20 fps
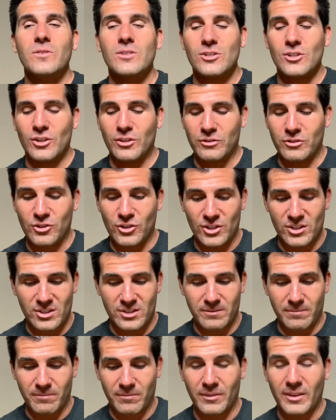
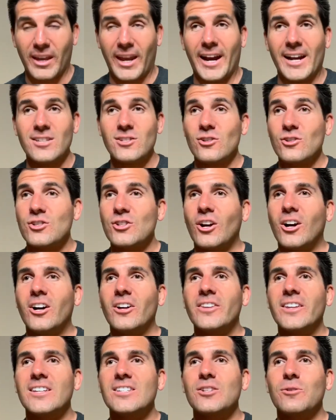just the answers to all
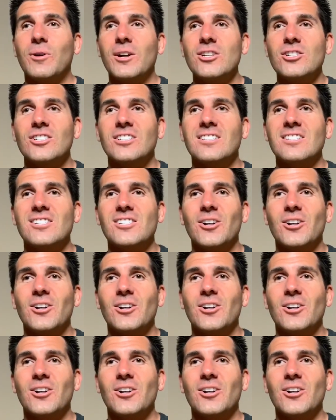these questions.